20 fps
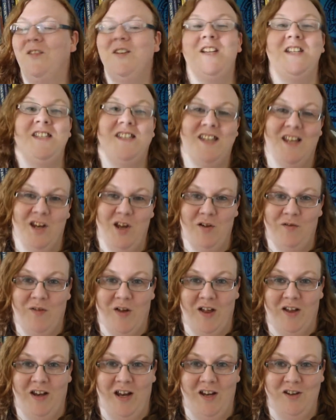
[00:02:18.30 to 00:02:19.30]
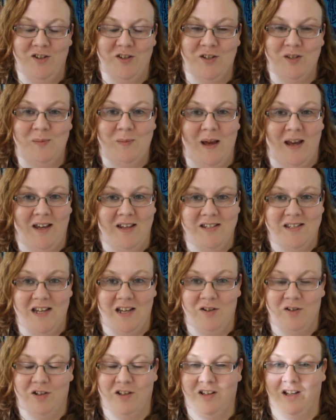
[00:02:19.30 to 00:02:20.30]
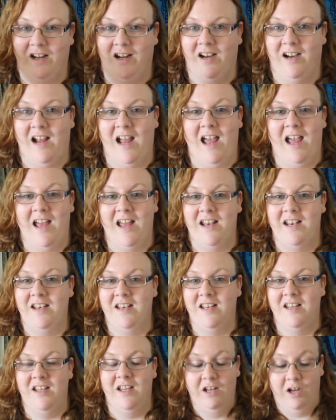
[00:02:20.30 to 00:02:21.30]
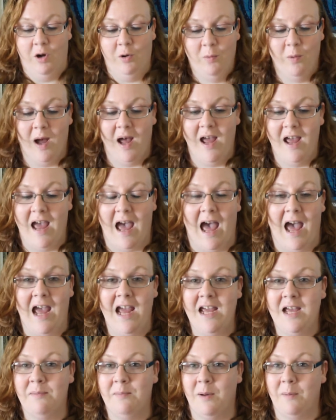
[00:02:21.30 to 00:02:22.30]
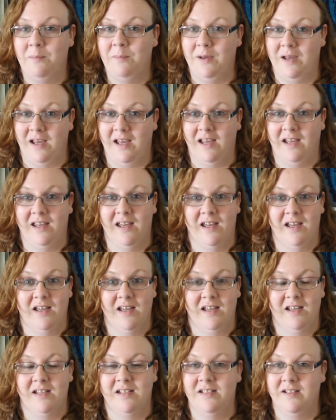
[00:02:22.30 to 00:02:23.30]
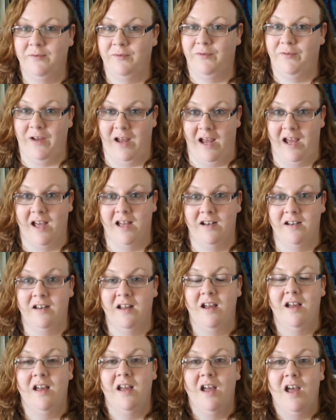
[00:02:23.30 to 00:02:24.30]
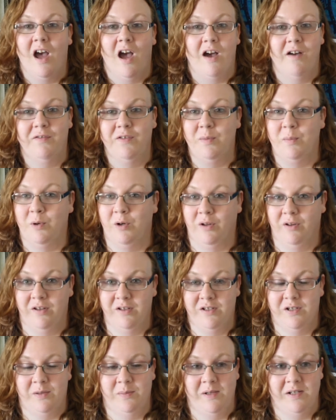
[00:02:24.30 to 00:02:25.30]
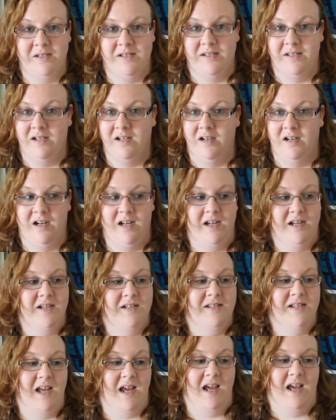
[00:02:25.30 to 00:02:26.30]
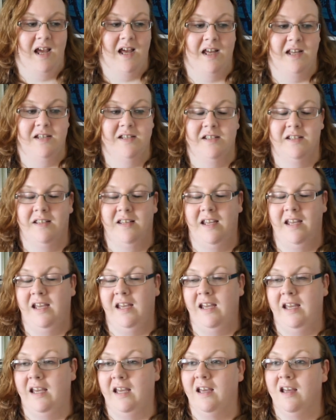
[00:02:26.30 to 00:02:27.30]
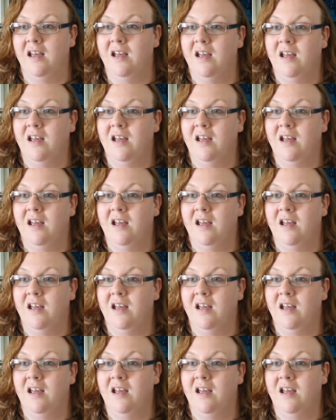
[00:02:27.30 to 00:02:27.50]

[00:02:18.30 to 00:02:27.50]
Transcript: was City of Fallen Angels by Cassandra Clare. And you know what? I am a big fan of the Mortal Instruments series and the